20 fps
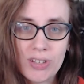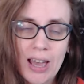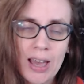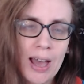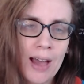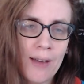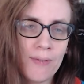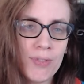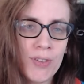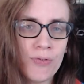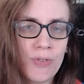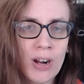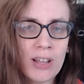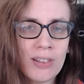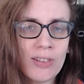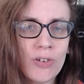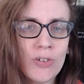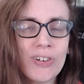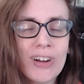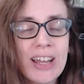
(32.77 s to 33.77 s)
I have the front
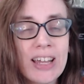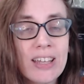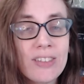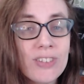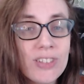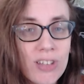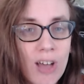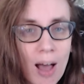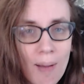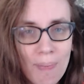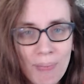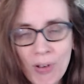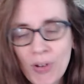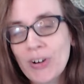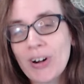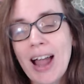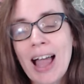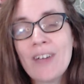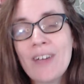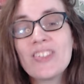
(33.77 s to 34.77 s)
loader and the top
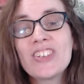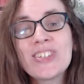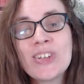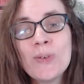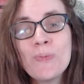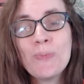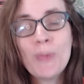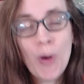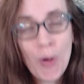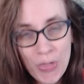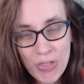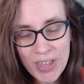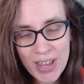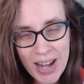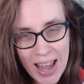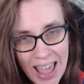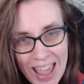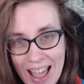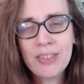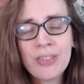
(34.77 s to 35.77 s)
loader. I will show both
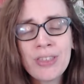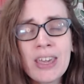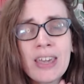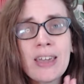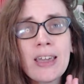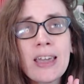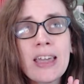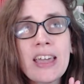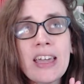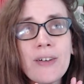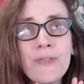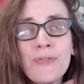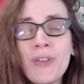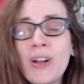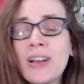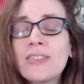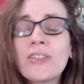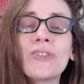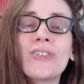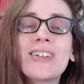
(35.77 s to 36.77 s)
today. The
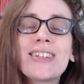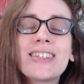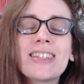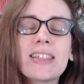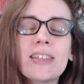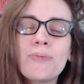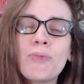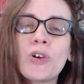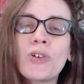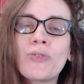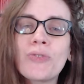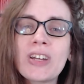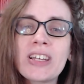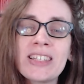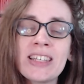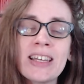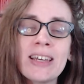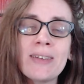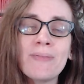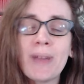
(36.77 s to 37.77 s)
front loader is a little more
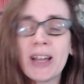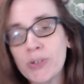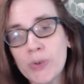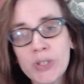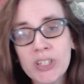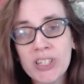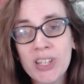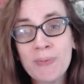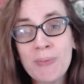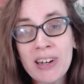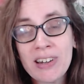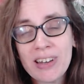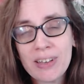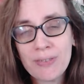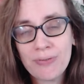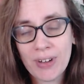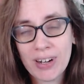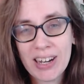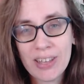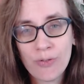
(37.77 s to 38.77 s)
recent. My Twitch community
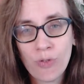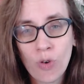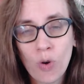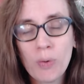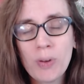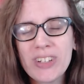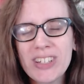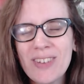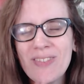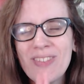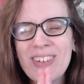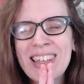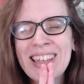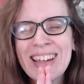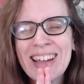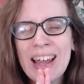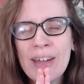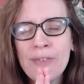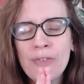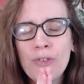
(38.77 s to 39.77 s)
funded it for me, which I'm really
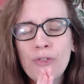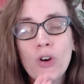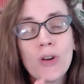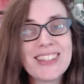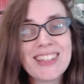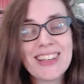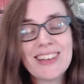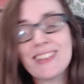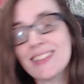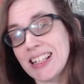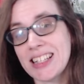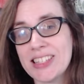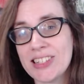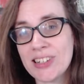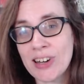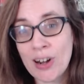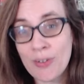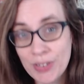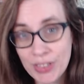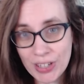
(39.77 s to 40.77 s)
grateful for. So let's
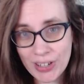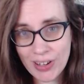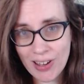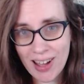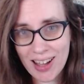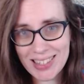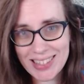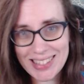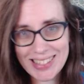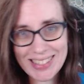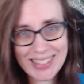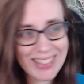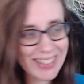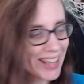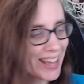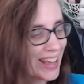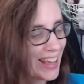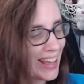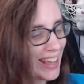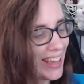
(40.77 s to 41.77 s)
start off with the consoles.
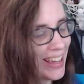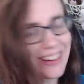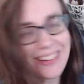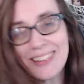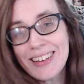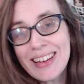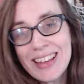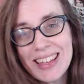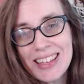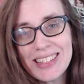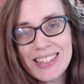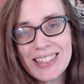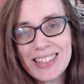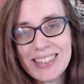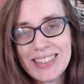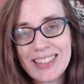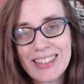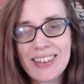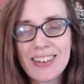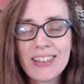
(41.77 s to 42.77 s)
Here is
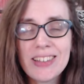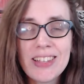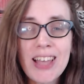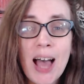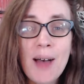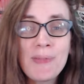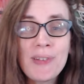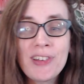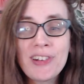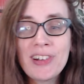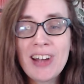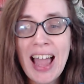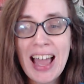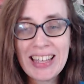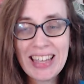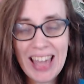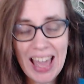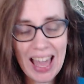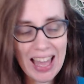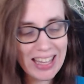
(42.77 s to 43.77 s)
the little top loader
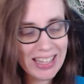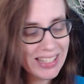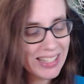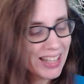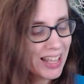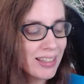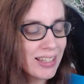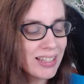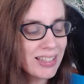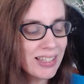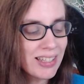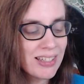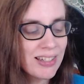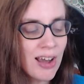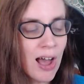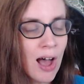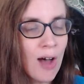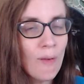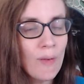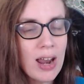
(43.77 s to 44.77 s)
NES. This is
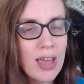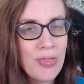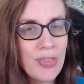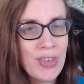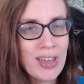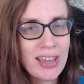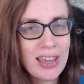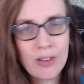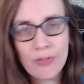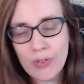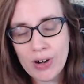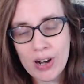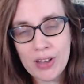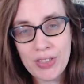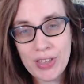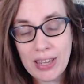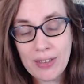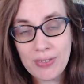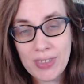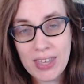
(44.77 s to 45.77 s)
not what I think of when I
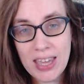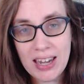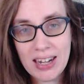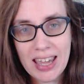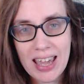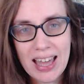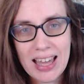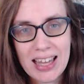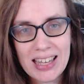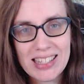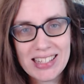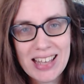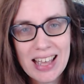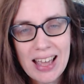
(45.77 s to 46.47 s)
think of the NES.